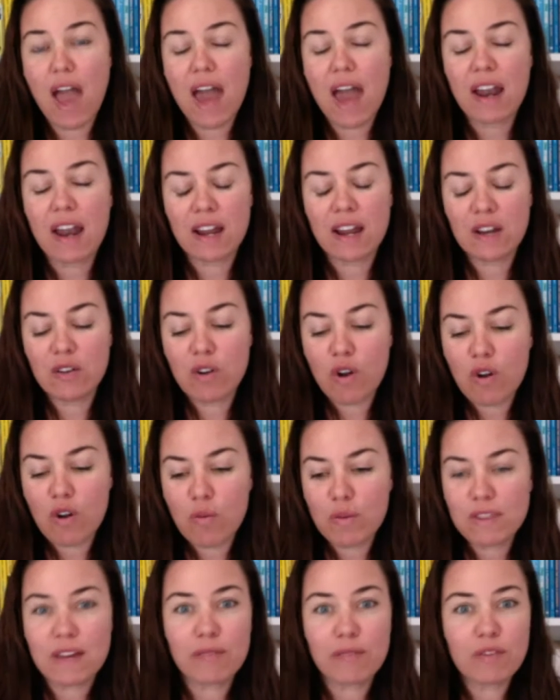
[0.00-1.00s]
And I know
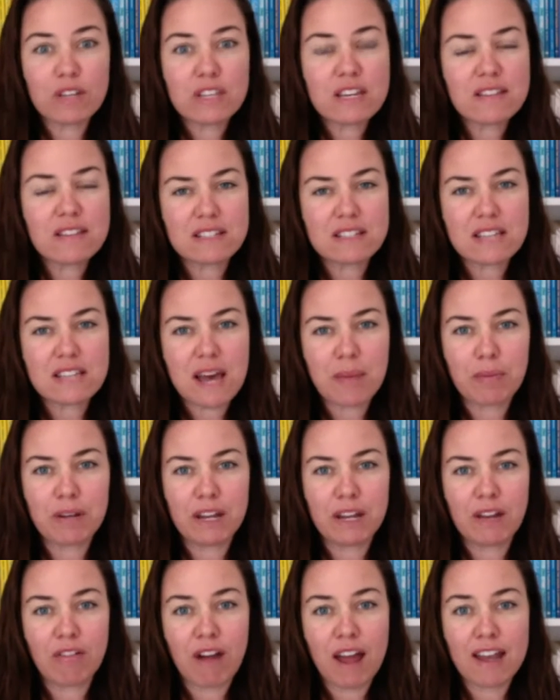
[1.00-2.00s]
with everything that's
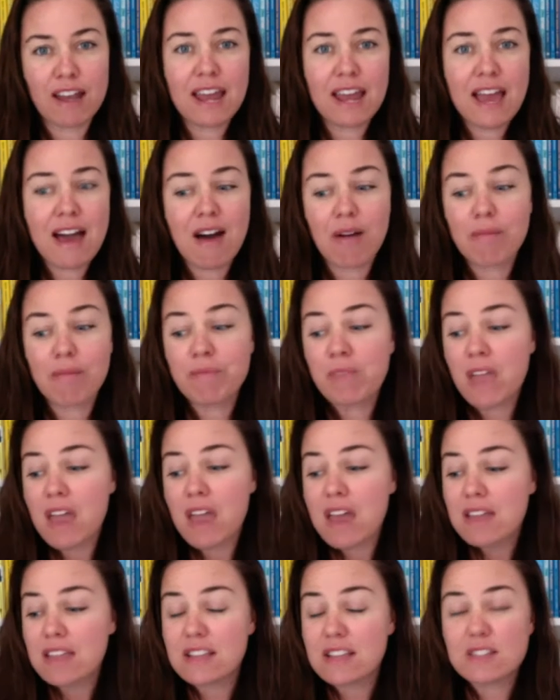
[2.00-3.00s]
happening right now,
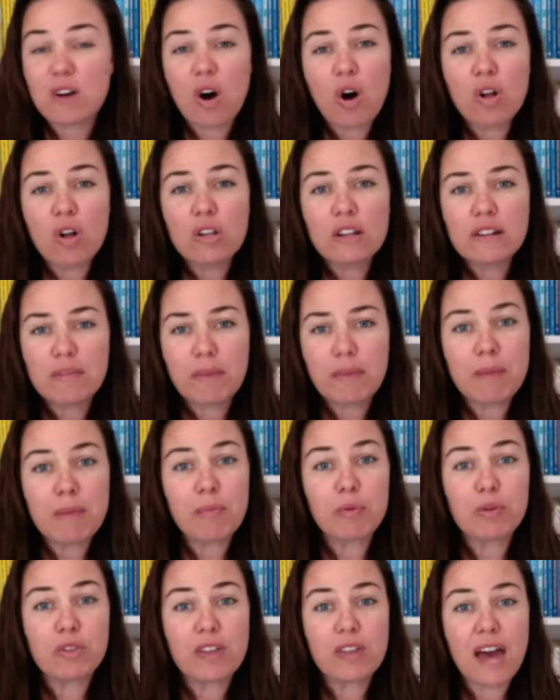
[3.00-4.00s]
there's a whole lot of
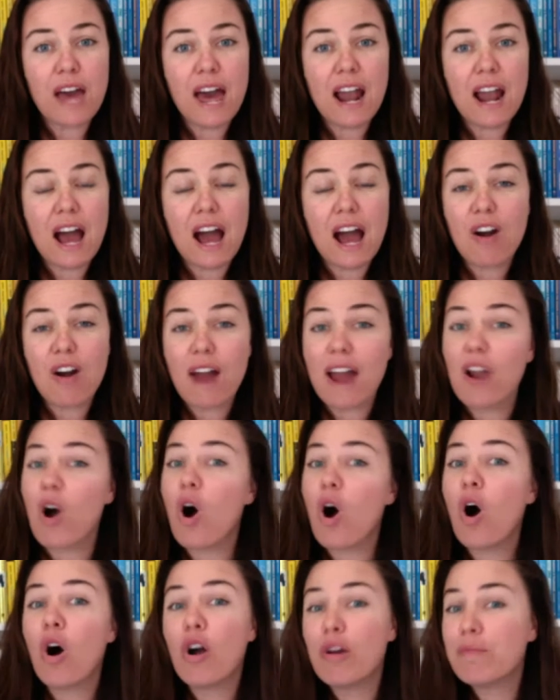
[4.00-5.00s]
people that are at
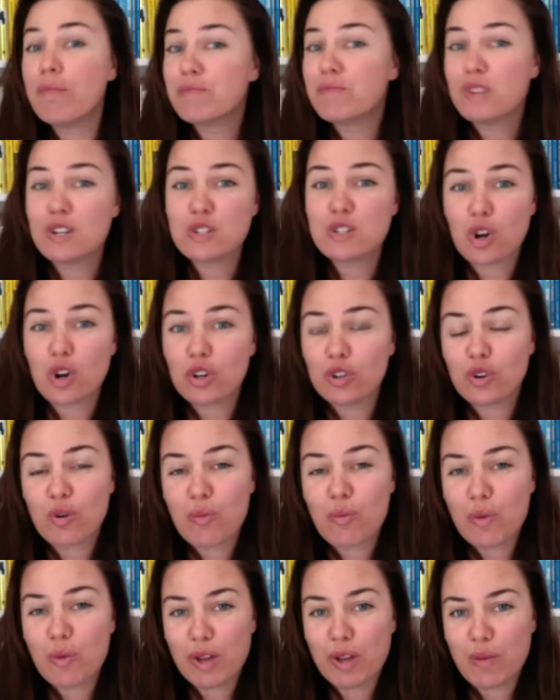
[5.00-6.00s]
home that don't
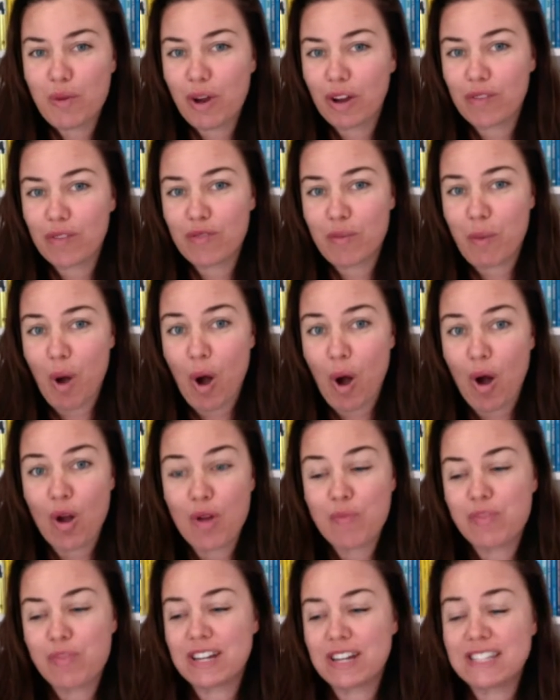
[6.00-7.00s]
normally work from
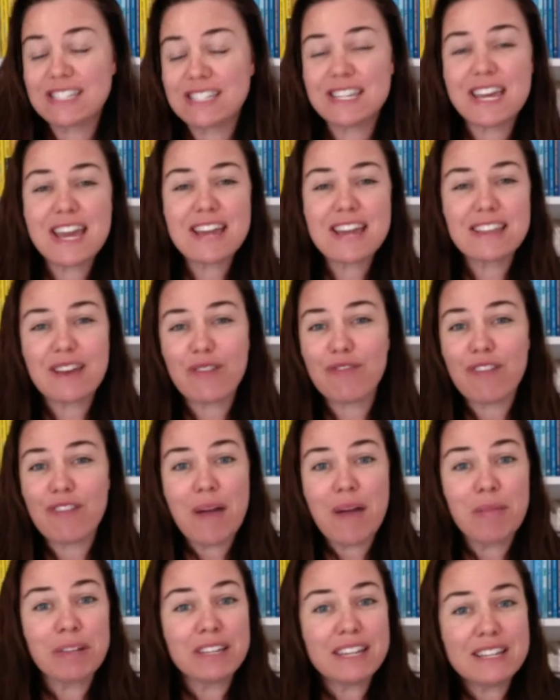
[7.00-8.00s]
home, that are seeing their
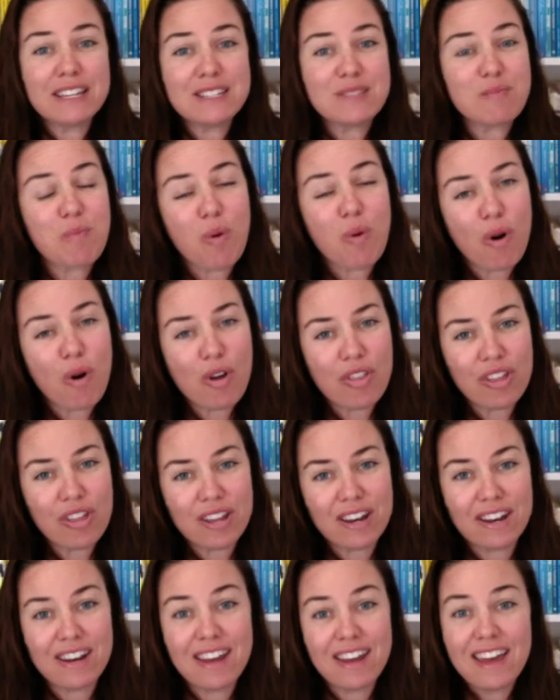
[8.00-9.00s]
families more
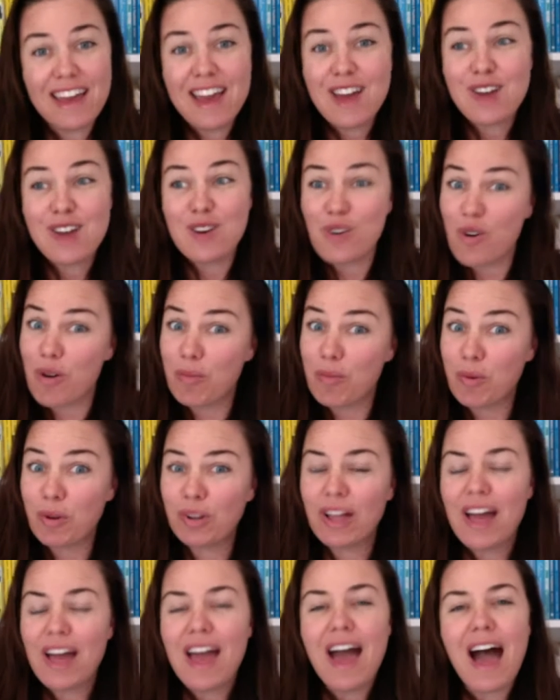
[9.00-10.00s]
than
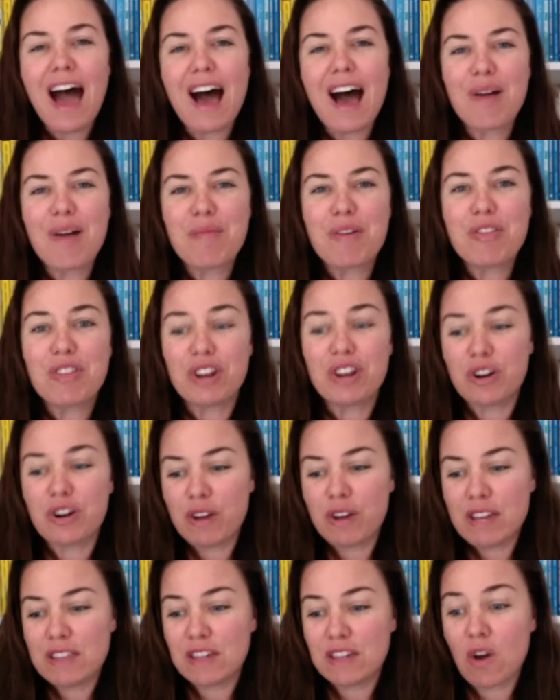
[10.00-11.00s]
normal, that are
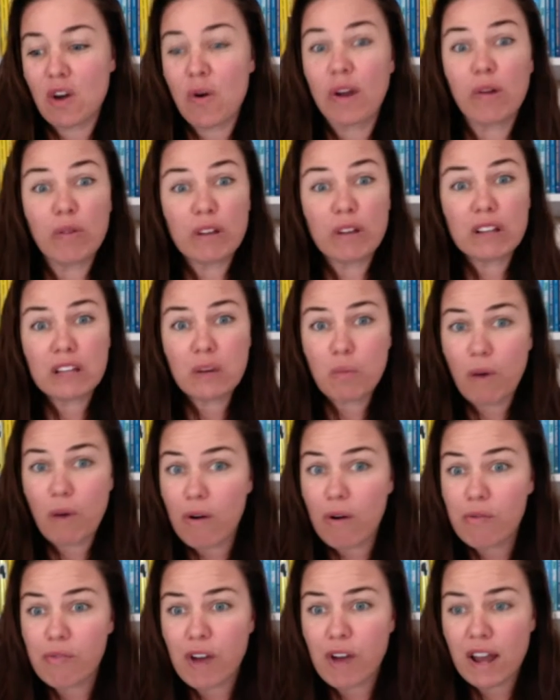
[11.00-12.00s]
either going really
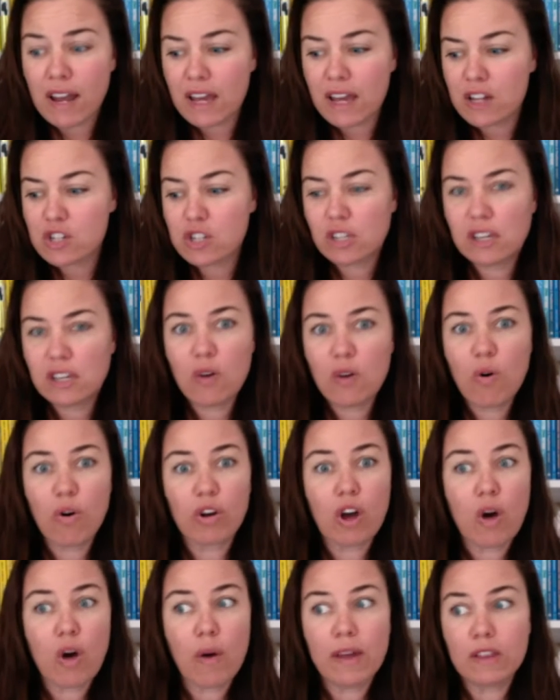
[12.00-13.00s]
well financially or
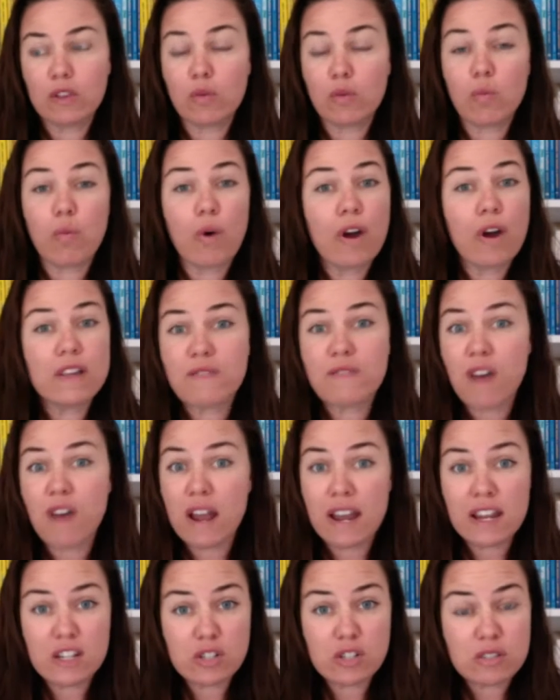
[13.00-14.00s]
going the worst
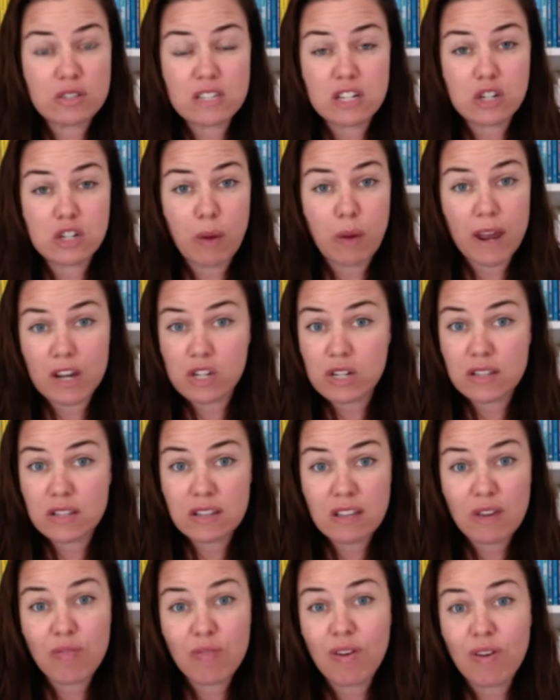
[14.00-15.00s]
financial situation
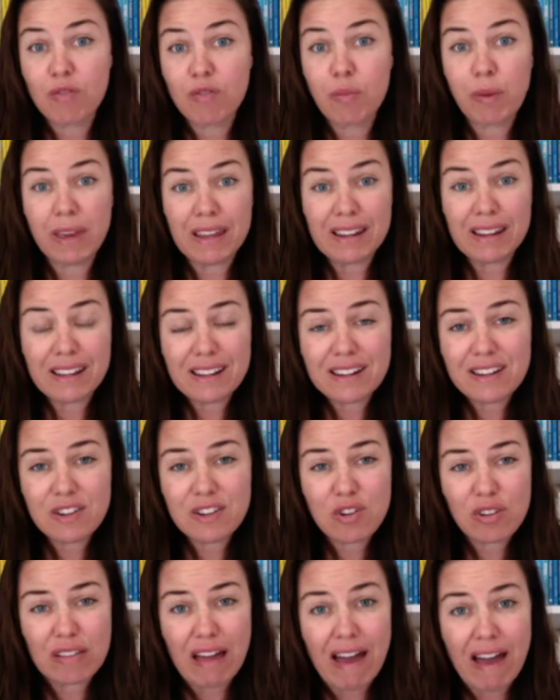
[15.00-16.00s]
that you've ever been in
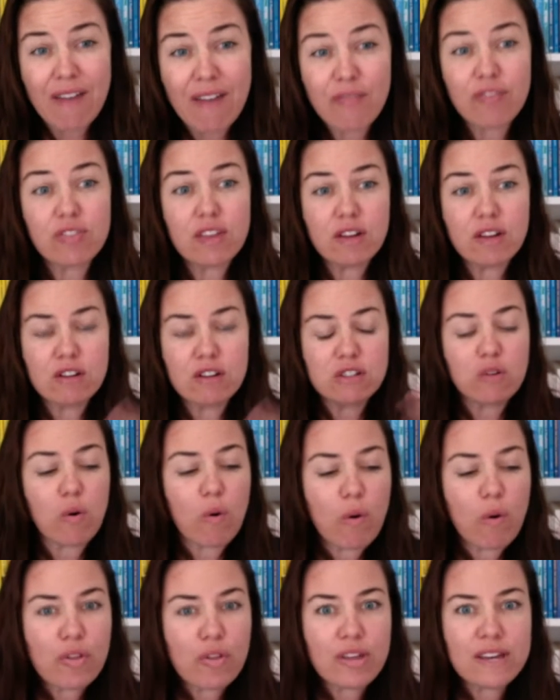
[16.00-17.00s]
your life. There is
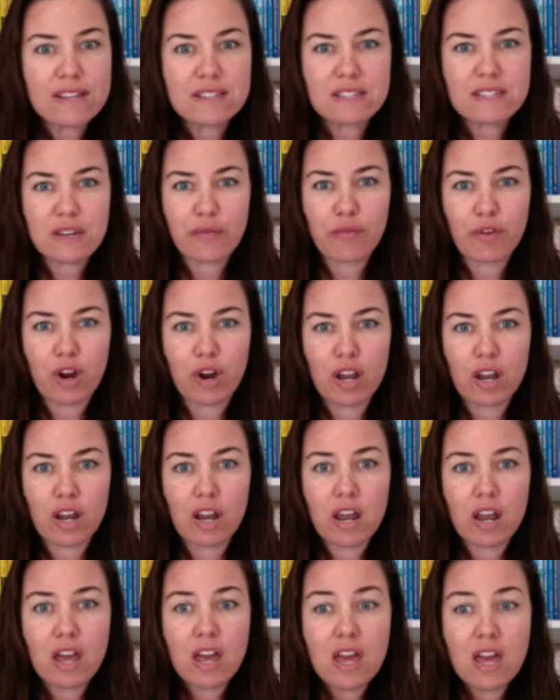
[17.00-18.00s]
all these different
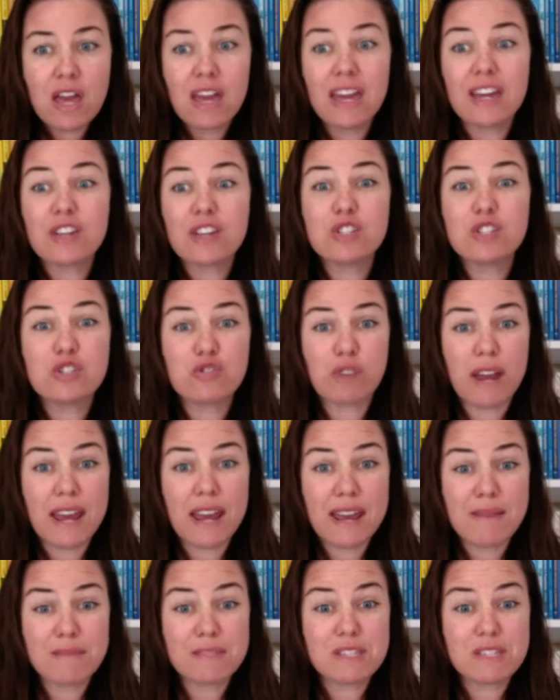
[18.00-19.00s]

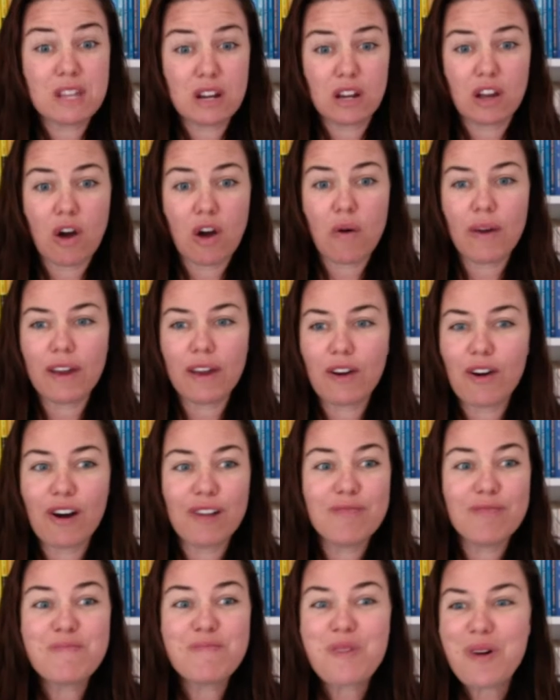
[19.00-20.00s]
extremes that are going
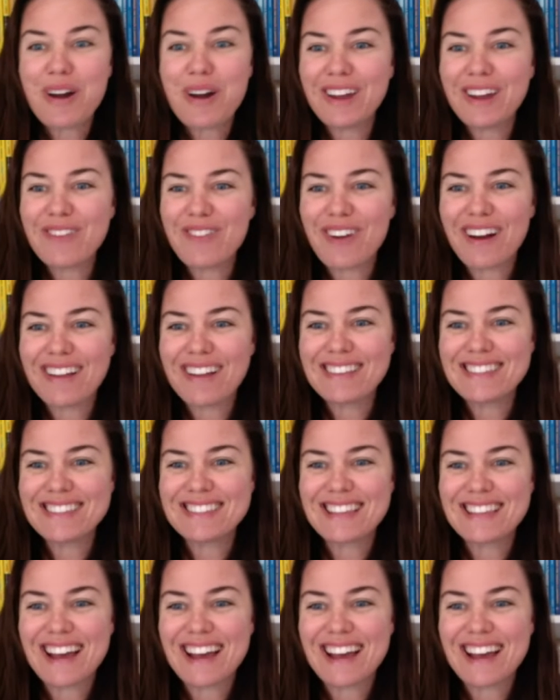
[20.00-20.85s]
on. Morning, Francis.